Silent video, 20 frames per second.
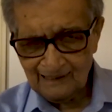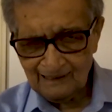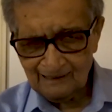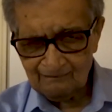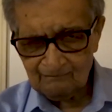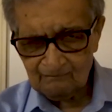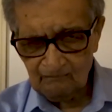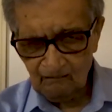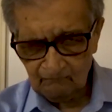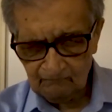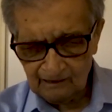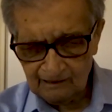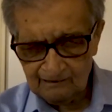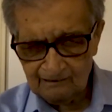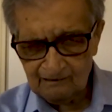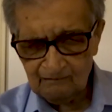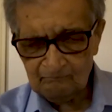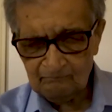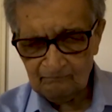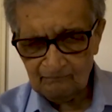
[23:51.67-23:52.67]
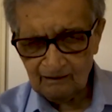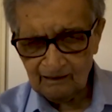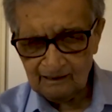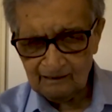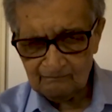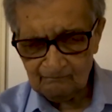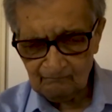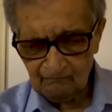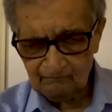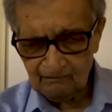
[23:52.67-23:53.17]
it's
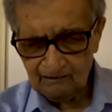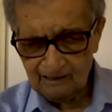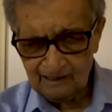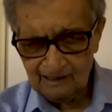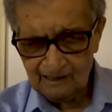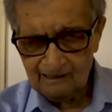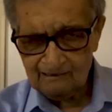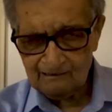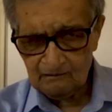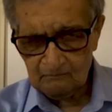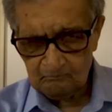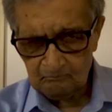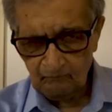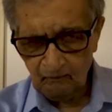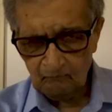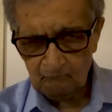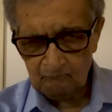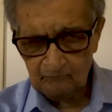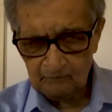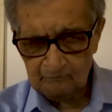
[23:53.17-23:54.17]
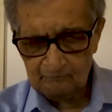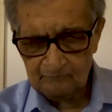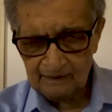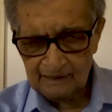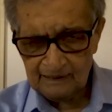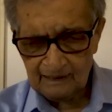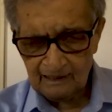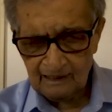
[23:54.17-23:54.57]
not an easy problem.